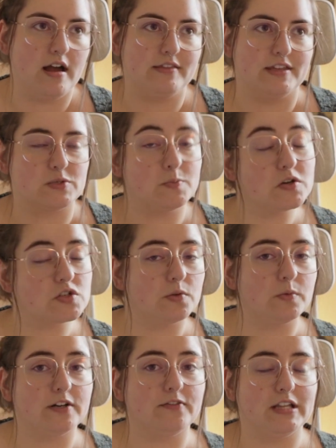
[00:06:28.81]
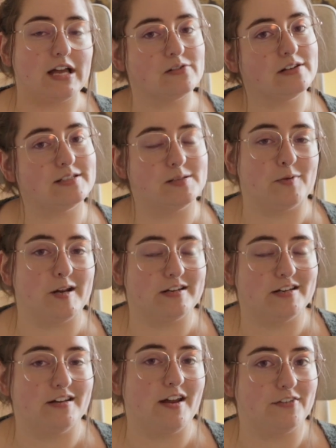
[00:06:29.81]
This potion would have allowed
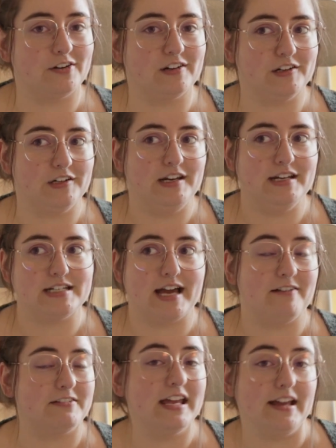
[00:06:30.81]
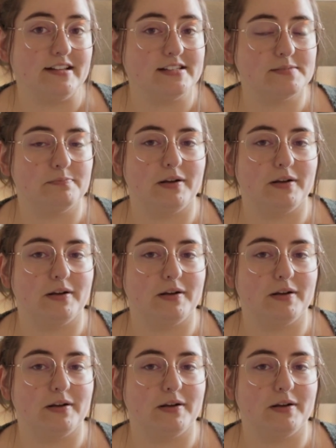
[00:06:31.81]
Sabrin to never need to have kids,